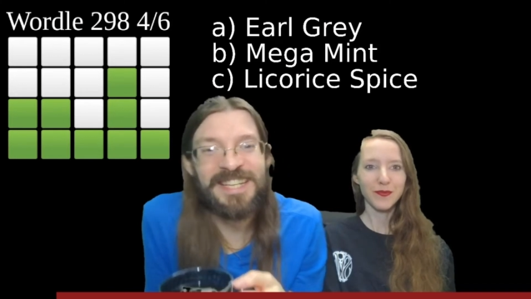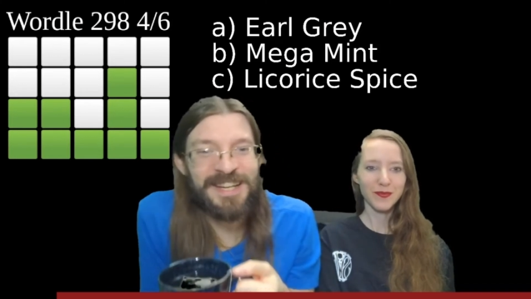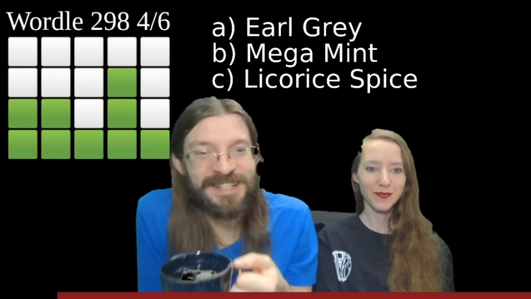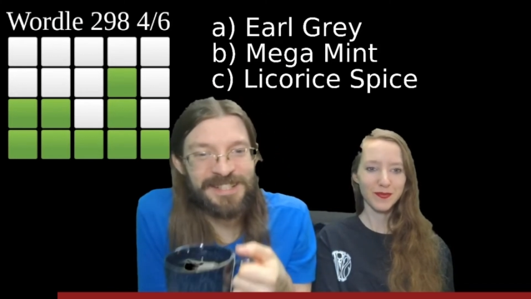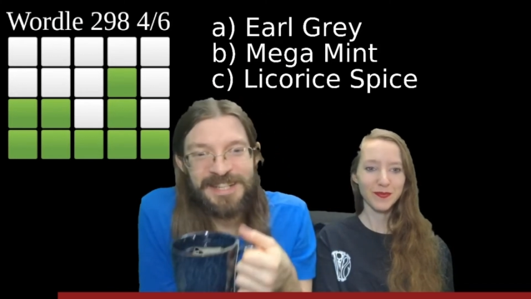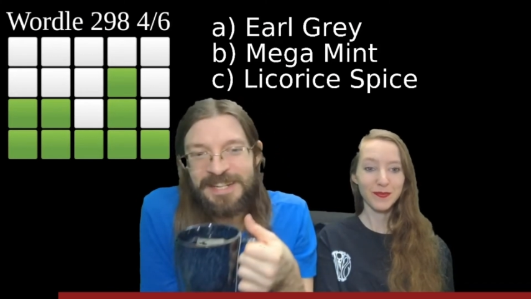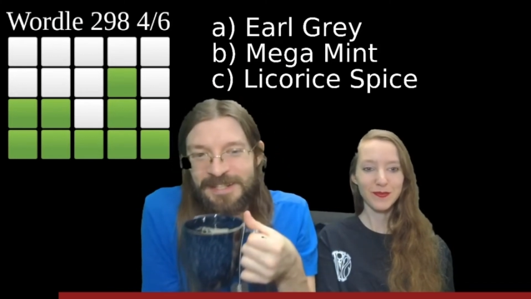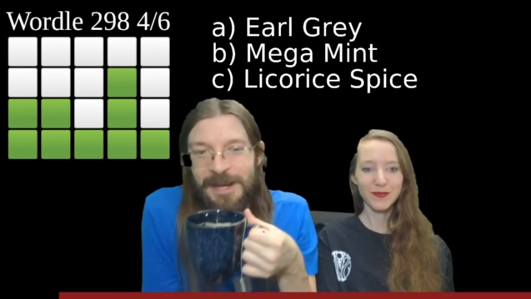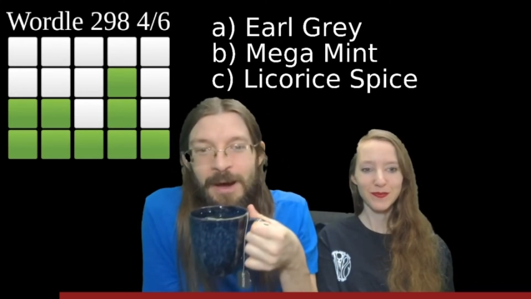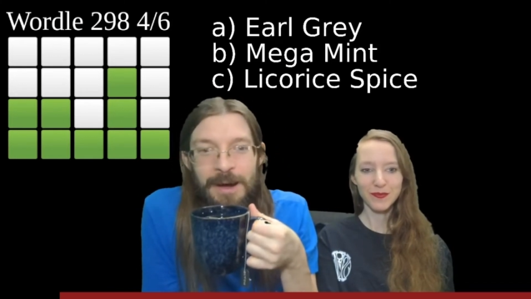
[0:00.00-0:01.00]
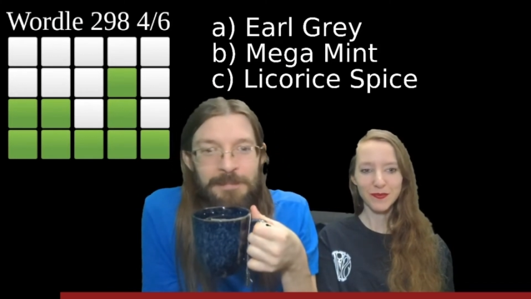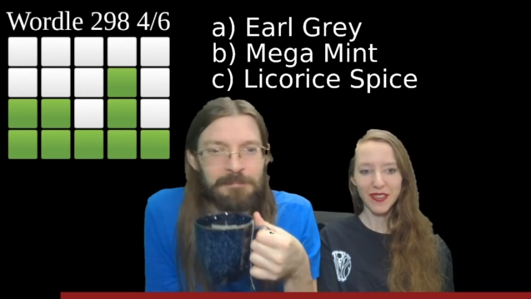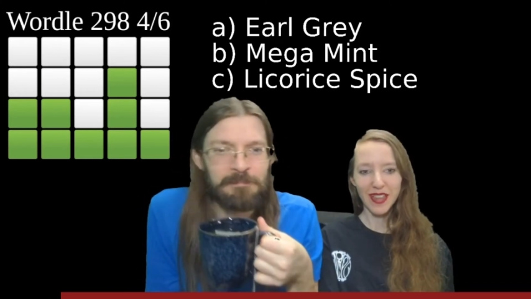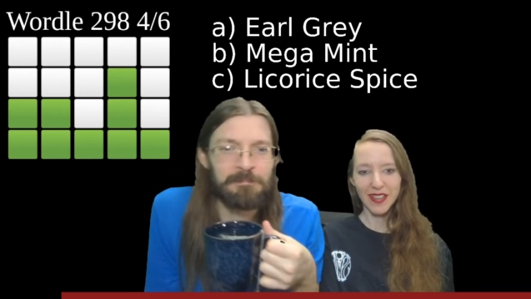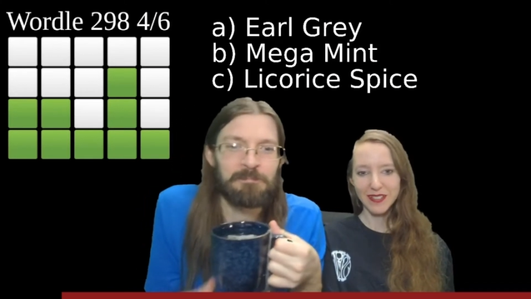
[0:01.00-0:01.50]
Speaker 1: at tea time.
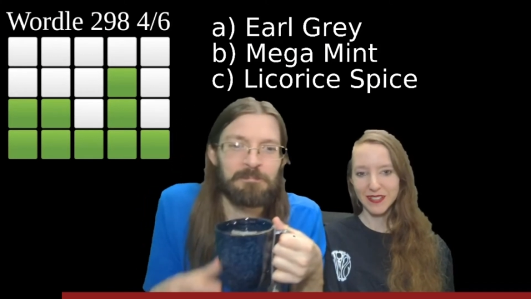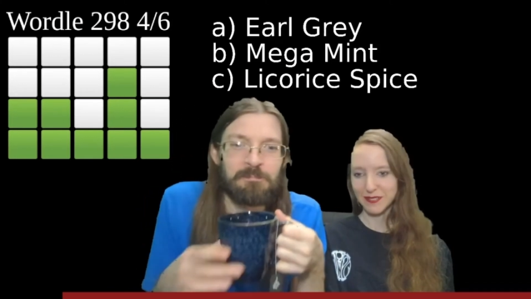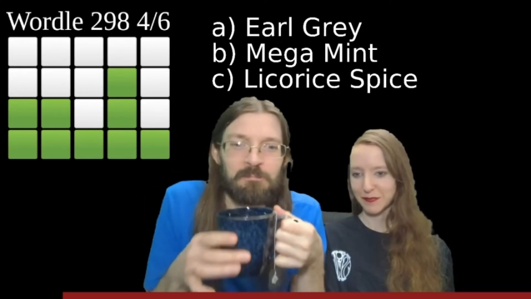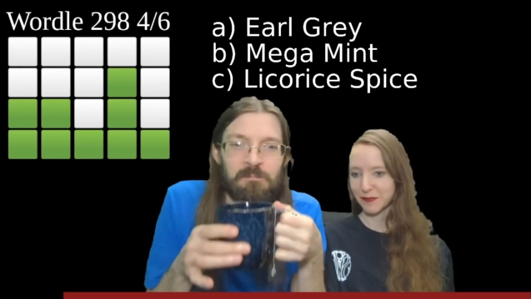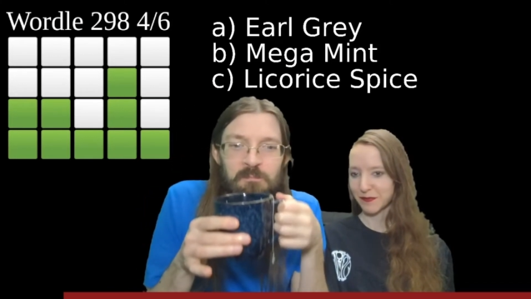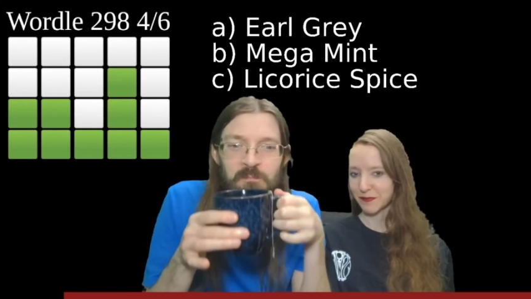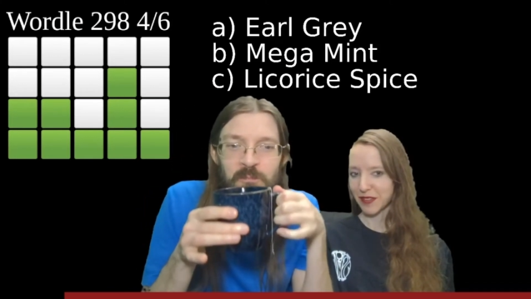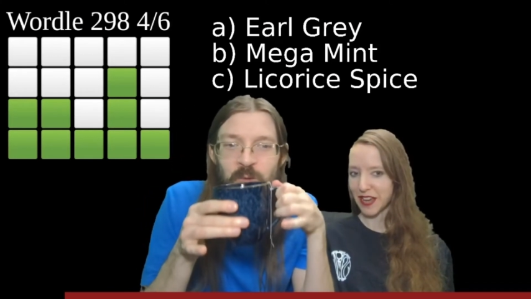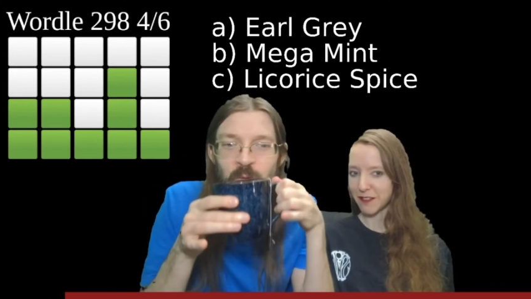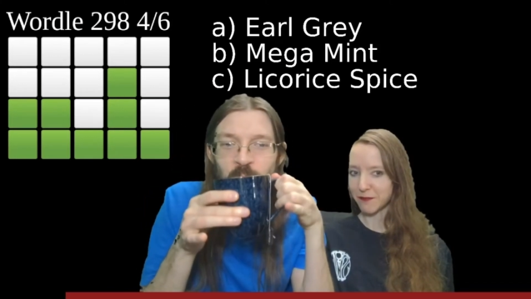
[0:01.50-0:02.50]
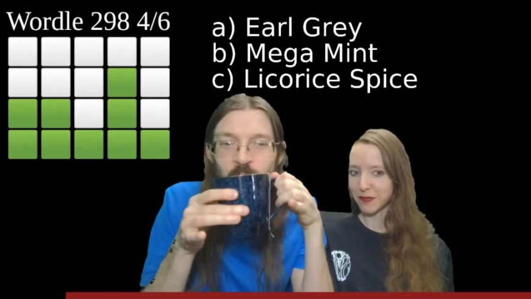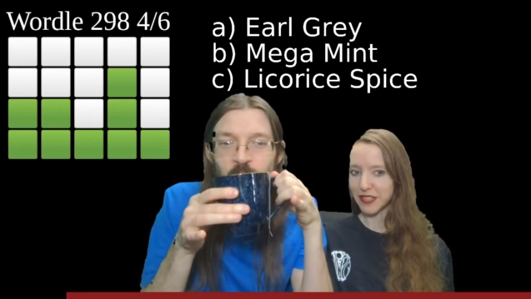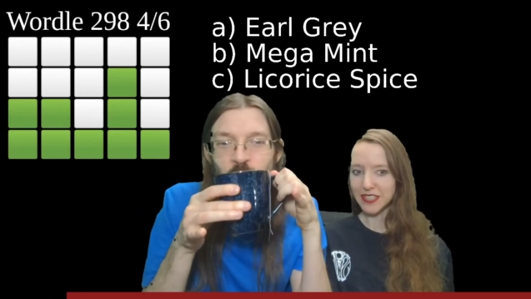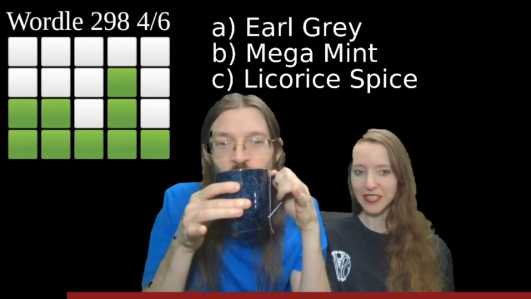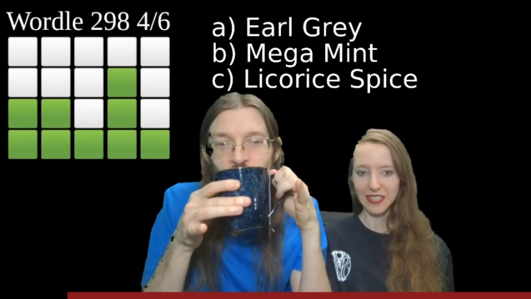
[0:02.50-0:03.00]
Speaker 2: I have
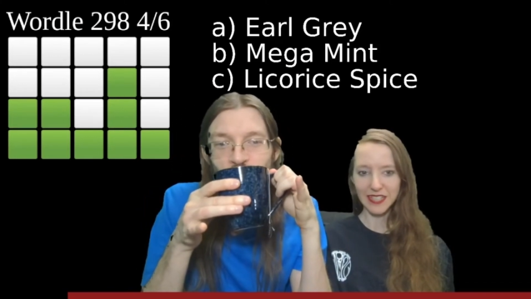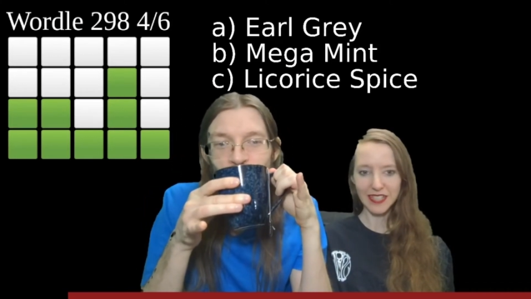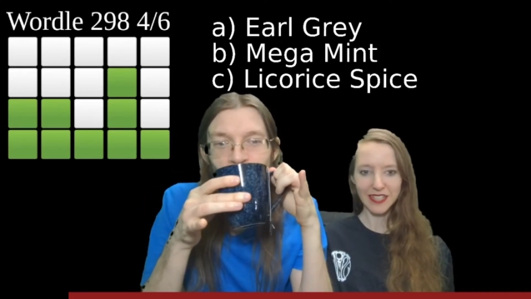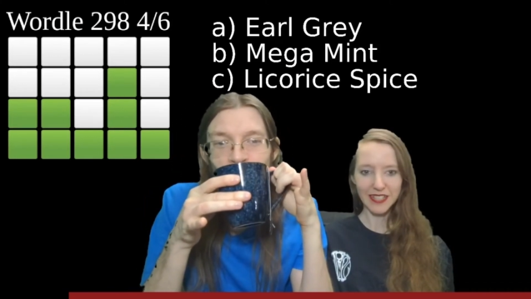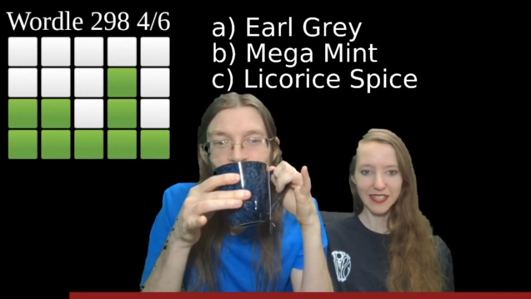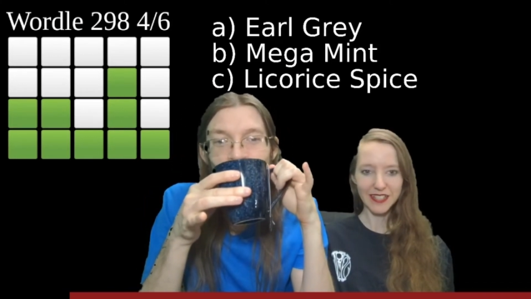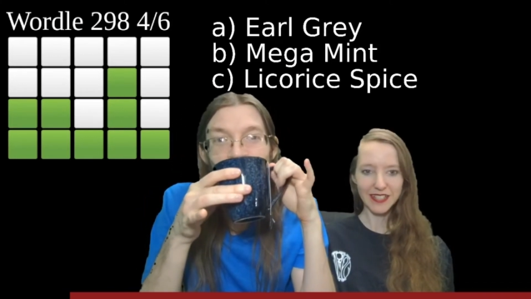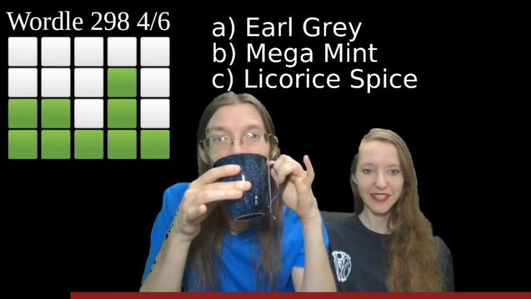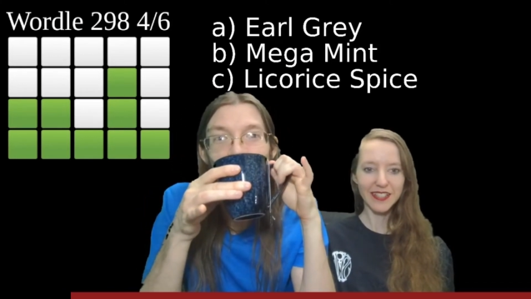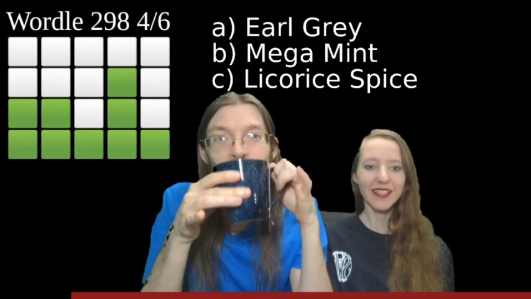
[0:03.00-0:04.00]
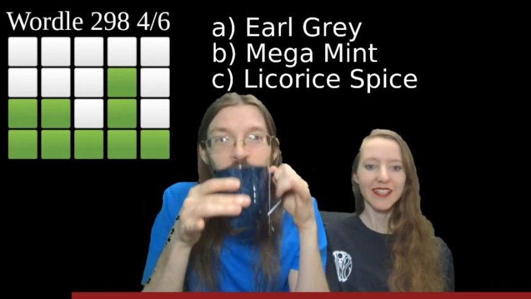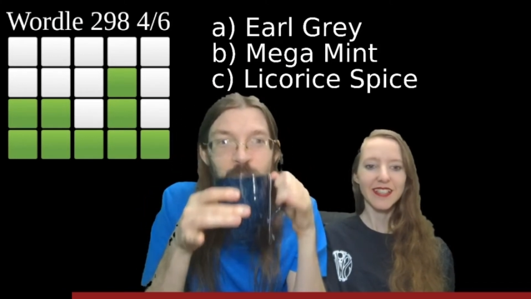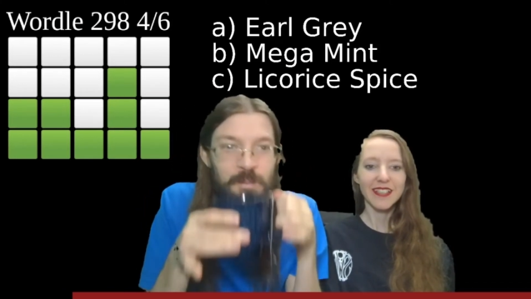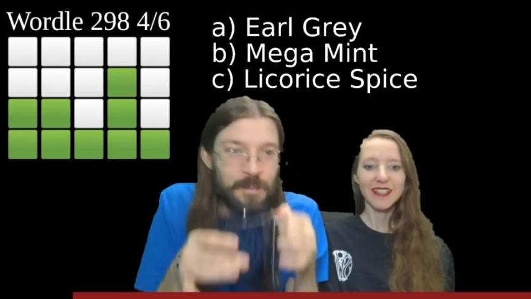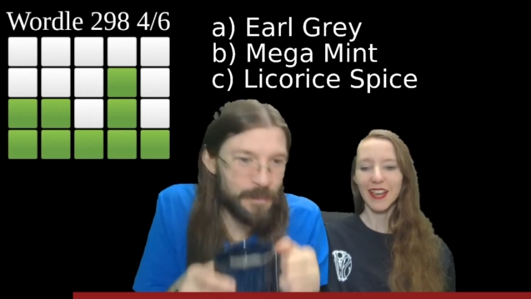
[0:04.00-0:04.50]
mint tea.
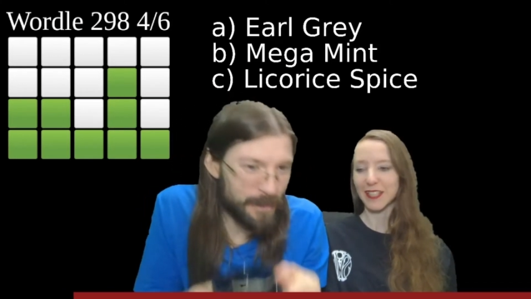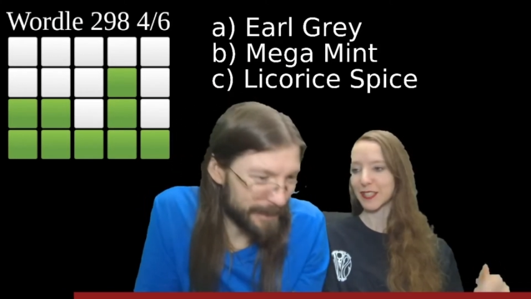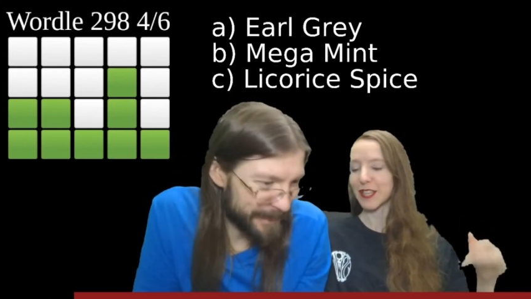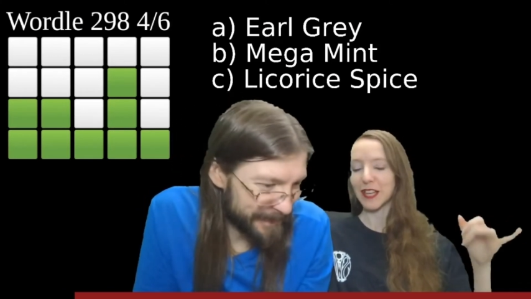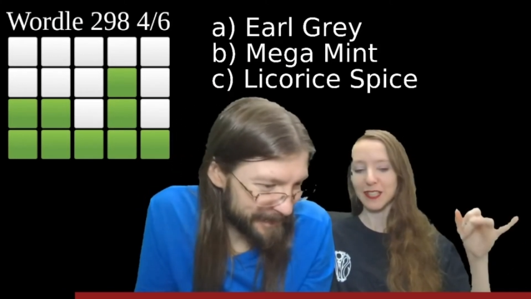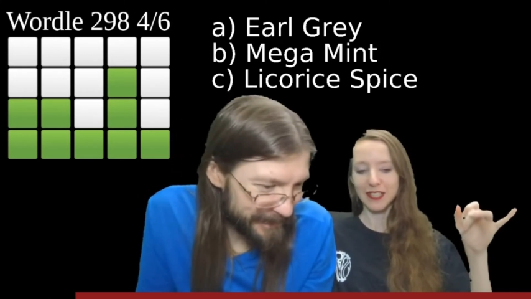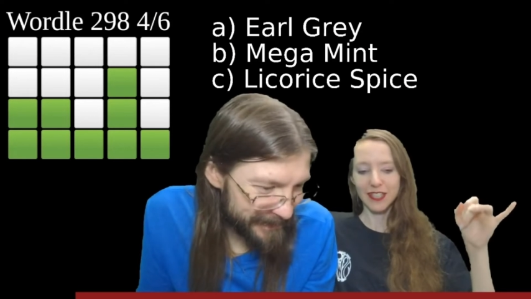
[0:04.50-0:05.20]
Yes, yes.